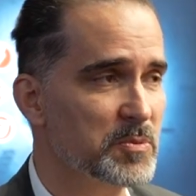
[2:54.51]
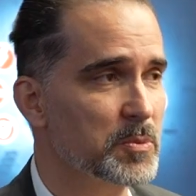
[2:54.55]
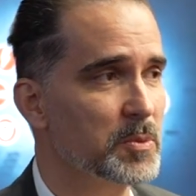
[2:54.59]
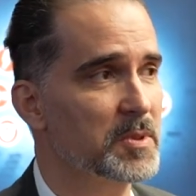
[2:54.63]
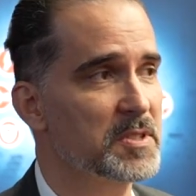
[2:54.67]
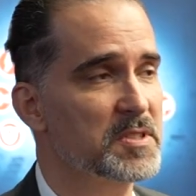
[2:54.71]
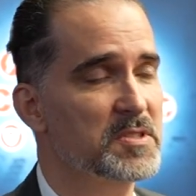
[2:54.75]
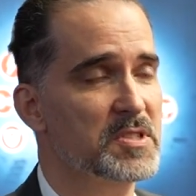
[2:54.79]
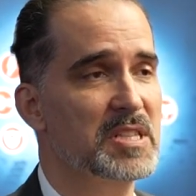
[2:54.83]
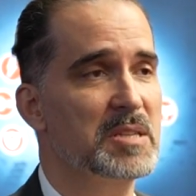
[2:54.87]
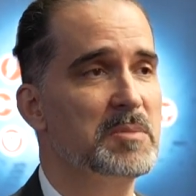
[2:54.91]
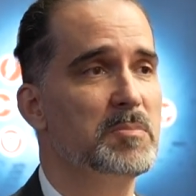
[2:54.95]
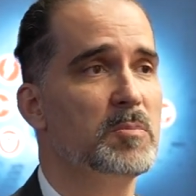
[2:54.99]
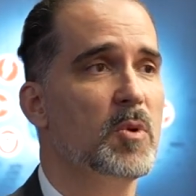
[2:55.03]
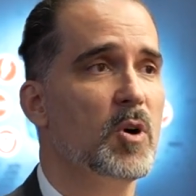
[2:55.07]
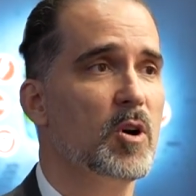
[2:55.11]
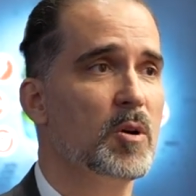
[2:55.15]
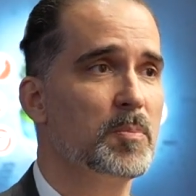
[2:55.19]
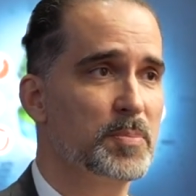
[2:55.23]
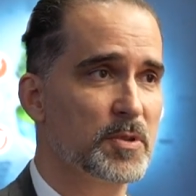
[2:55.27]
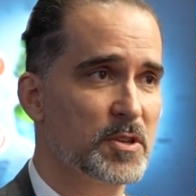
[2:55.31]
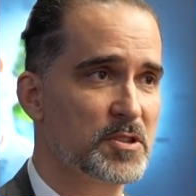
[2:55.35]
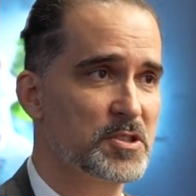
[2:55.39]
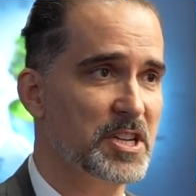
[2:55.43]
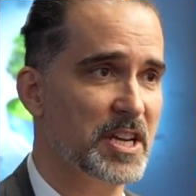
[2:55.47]
We'll see more
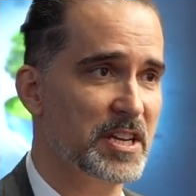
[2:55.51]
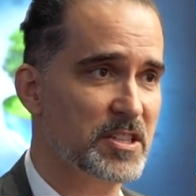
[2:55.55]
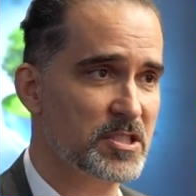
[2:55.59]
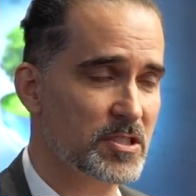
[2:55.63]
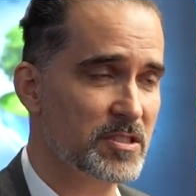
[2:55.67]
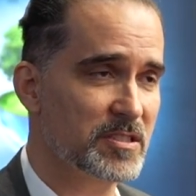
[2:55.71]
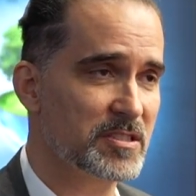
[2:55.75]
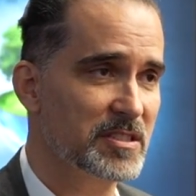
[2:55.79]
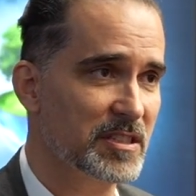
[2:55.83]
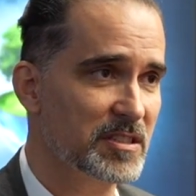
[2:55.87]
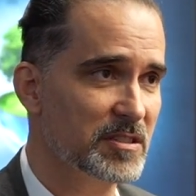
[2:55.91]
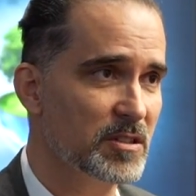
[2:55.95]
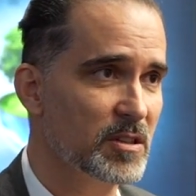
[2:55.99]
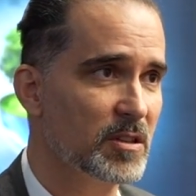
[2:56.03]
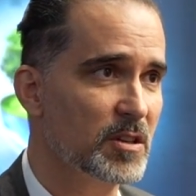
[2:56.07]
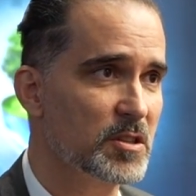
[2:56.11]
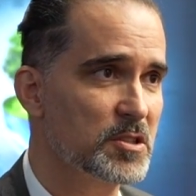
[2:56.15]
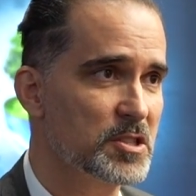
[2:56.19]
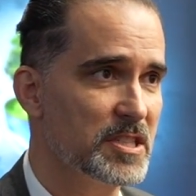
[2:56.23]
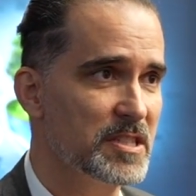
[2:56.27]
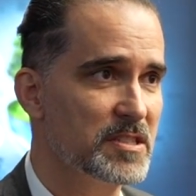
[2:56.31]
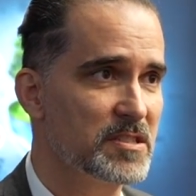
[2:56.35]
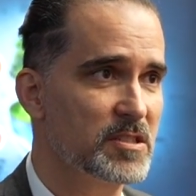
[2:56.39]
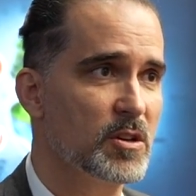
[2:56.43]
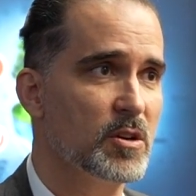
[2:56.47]
projection
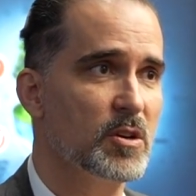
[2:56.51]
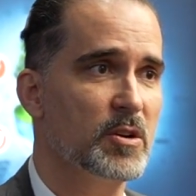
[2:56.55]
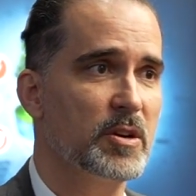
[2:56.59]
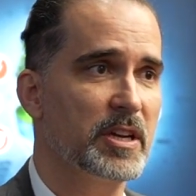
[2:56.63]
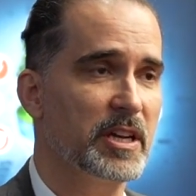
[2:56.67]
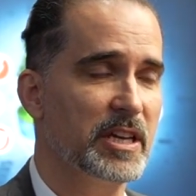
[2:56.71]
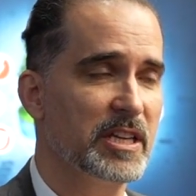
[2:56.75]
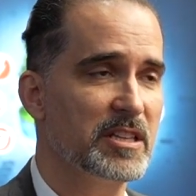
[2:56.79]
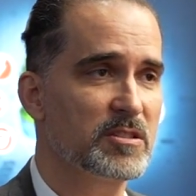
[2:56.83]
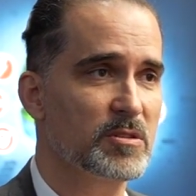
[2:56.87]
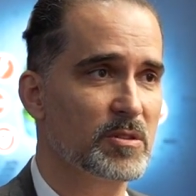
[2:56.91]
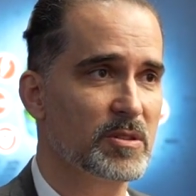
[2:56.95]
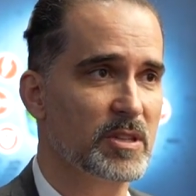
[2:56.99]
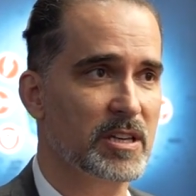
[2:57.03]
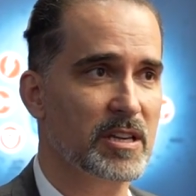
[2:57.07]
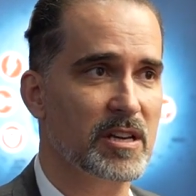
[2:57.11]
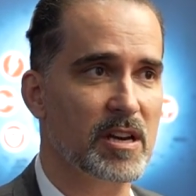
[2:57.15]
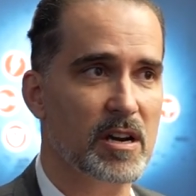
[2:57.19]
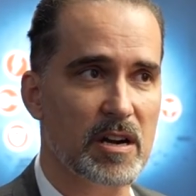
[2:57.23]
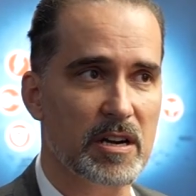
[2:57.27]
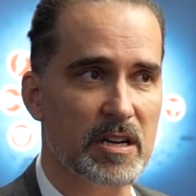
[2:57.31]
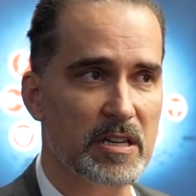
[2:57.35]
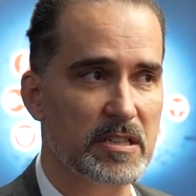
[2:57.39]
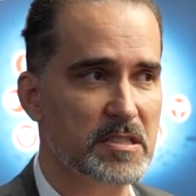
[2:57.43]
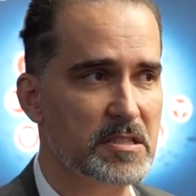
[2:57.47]
technologies going into the
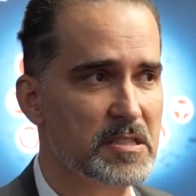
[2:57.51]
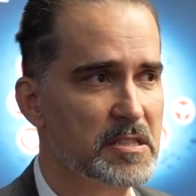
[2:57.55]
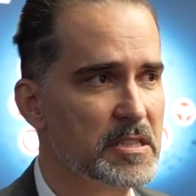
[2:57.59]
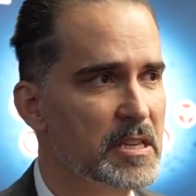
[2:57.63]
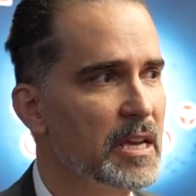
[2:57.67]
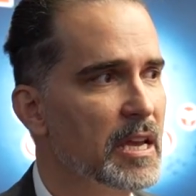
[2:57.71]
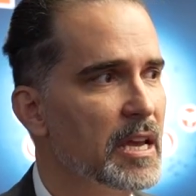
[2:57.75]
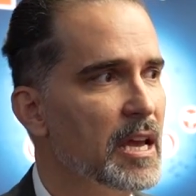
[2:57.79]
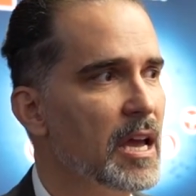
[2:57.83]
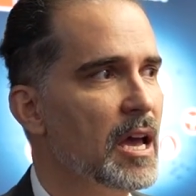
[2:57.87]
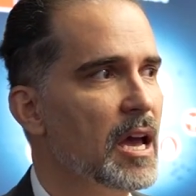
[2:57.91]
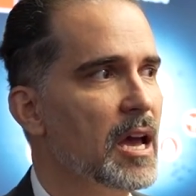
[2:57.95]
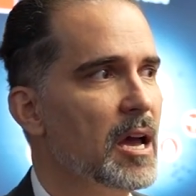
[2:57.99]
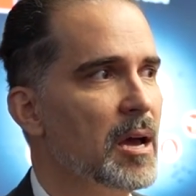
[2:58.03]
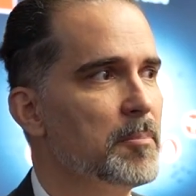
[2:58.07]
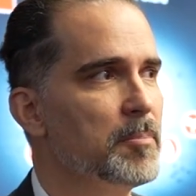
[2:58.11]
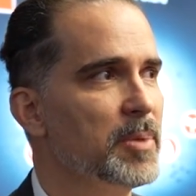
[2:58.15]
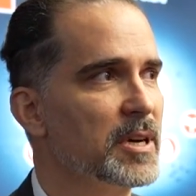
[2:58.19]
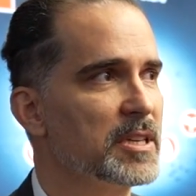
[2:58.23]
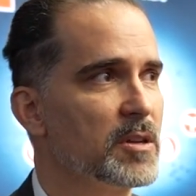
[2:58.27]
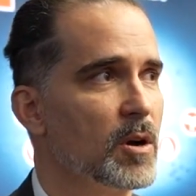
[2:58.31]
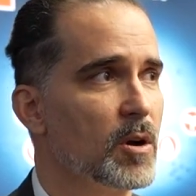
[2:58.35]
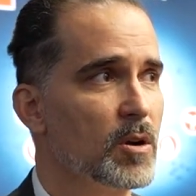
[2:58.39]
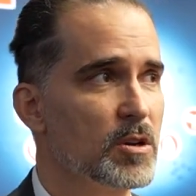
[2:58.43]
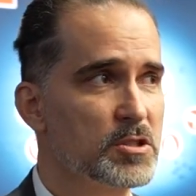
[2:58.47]
cars,
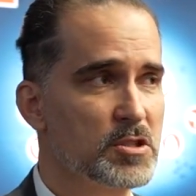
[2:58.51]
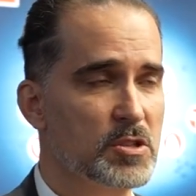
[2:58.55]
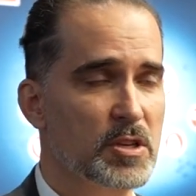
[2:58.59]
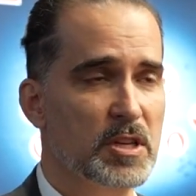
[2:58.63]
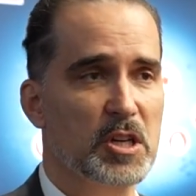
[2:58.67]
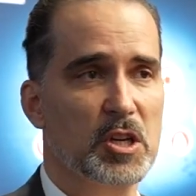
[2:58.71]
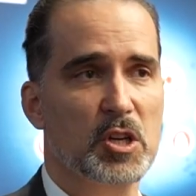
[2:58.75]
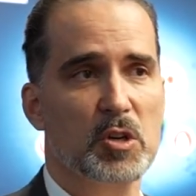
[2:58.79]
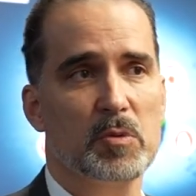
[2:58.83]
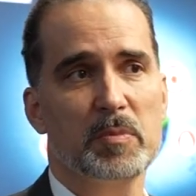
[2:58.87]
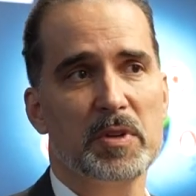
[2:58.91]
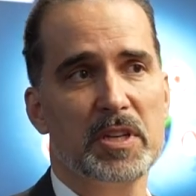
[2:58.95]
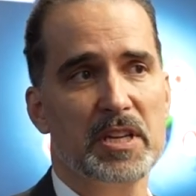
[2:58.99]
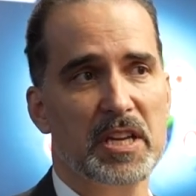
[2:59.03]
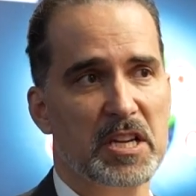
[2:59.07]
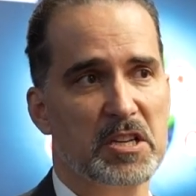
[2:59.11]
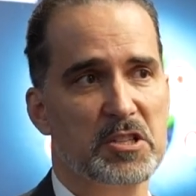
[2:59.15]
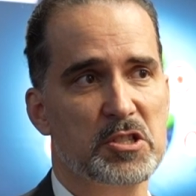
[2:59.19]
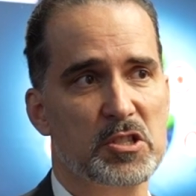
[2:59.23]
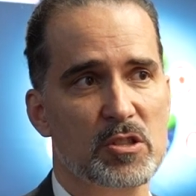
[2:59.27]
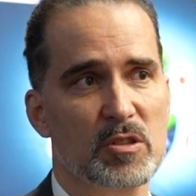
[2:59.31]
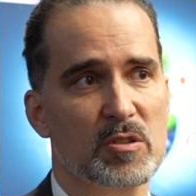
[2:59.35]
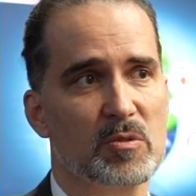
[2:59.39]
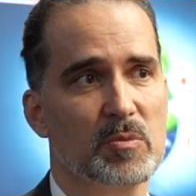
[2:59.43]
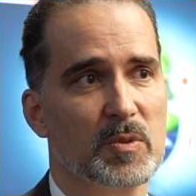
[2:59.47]
but also in
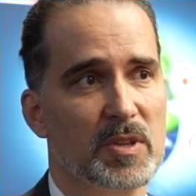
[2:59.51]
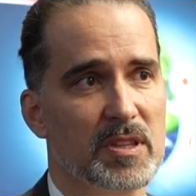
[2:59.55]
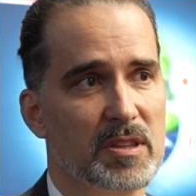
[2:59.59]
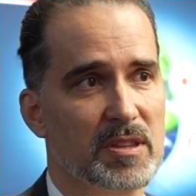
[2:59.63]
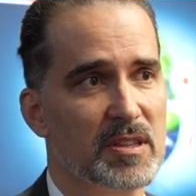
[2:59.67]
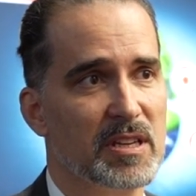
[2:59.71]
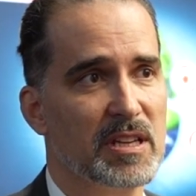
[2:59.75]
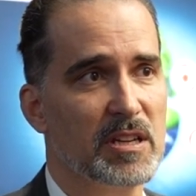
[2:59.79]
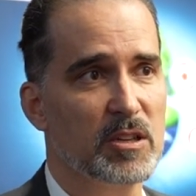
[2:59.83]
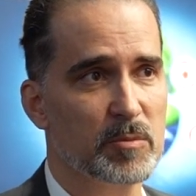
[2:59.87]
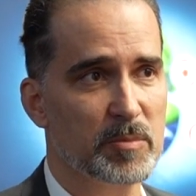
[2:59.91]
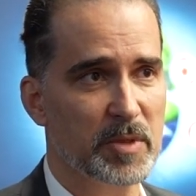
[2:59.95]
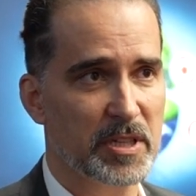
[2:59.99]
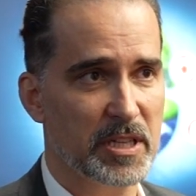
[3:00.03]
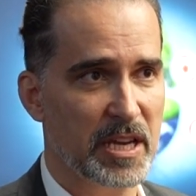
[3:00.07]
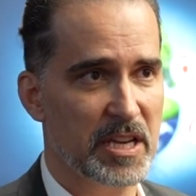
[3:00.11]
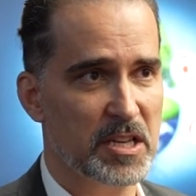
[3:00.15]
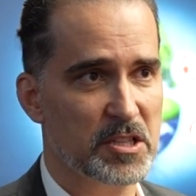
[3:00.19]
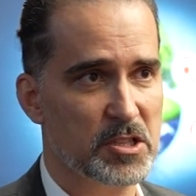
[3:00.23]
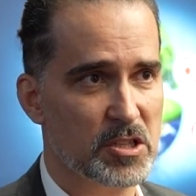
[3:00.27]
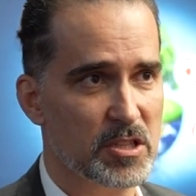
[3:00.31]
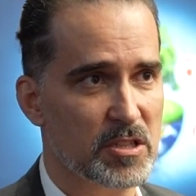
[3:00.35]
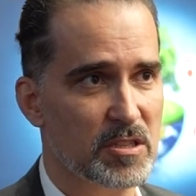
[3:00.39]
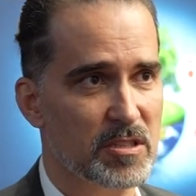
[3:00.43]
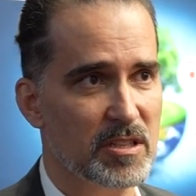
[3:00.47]
combination with
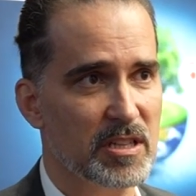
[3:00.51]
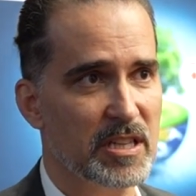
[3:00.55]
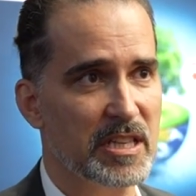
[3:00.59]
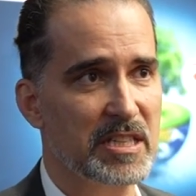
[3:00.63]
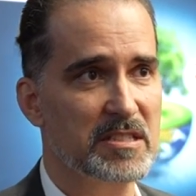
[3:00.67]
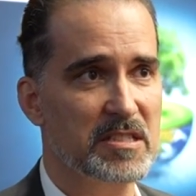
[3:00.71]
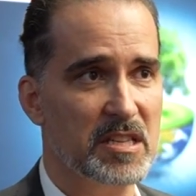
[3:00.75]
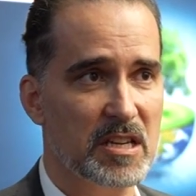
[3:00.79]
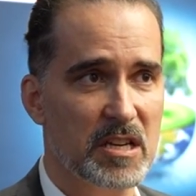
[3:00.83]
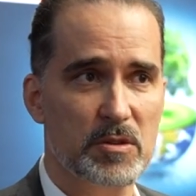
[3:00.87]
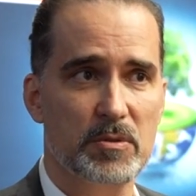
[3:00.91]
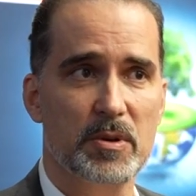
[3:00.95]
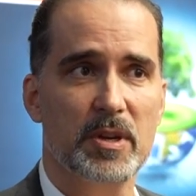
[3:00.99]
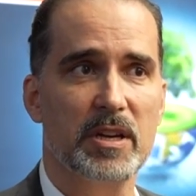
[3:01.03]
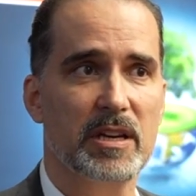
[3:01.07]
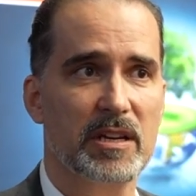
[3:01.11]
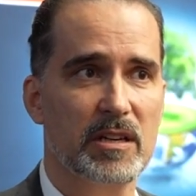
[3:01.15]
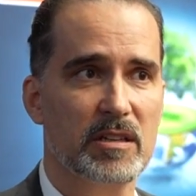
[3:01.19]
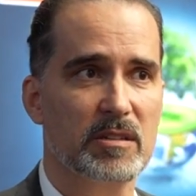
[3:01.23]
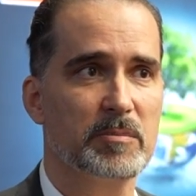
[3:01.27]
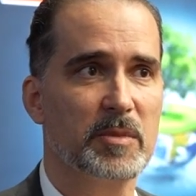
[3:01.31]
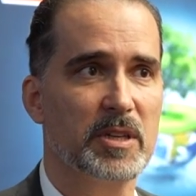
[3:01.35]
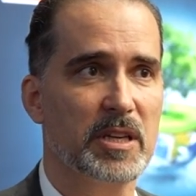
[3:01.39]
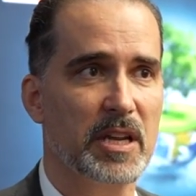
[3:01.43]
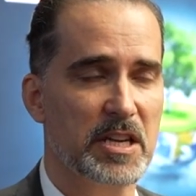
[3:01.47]
illumination, interior
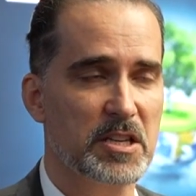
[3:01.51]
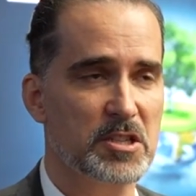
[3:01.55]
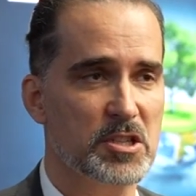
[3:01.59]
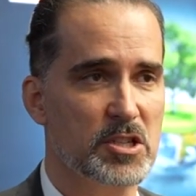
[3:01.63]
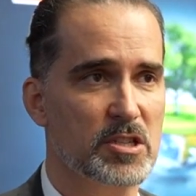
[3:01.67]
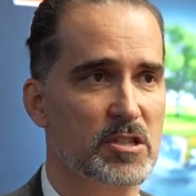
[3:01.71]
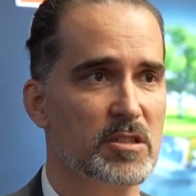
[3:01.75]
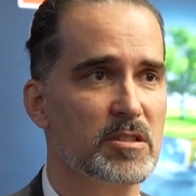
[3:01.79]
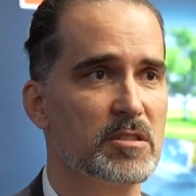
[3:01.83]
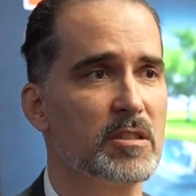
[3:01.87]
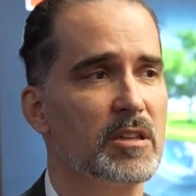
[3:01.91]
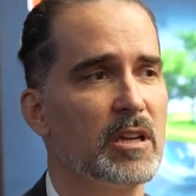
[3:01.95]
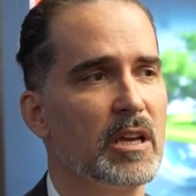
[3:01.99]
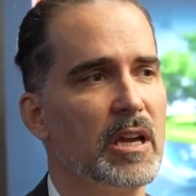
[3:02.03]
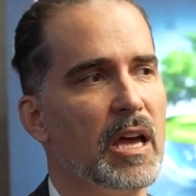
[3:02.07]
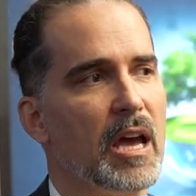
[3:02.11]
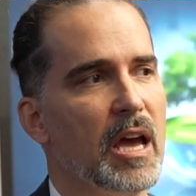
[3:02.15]
illumination.